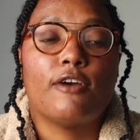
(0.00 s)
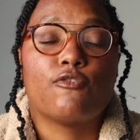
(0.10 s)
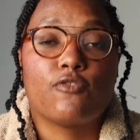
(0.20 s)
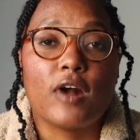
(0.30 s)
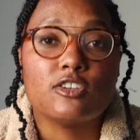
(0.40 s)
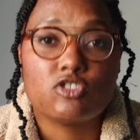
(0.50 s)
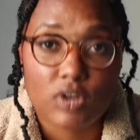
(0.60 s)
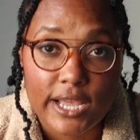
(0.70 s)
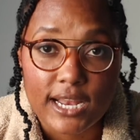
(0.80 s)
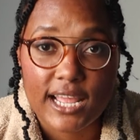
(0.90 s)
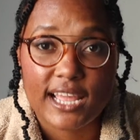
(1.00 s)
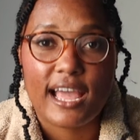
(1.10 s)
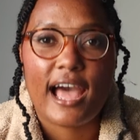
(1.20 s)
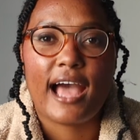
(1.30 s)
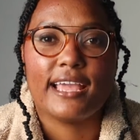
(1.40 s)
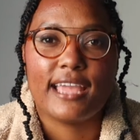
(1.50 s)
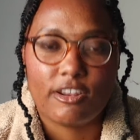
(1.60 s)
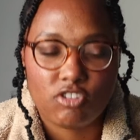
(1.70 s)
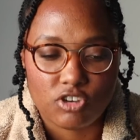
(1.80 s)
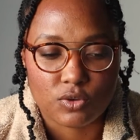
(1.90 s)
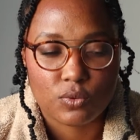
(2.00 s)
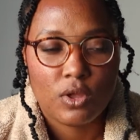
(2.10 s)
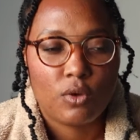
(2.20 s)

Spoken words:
frustrating. I get you.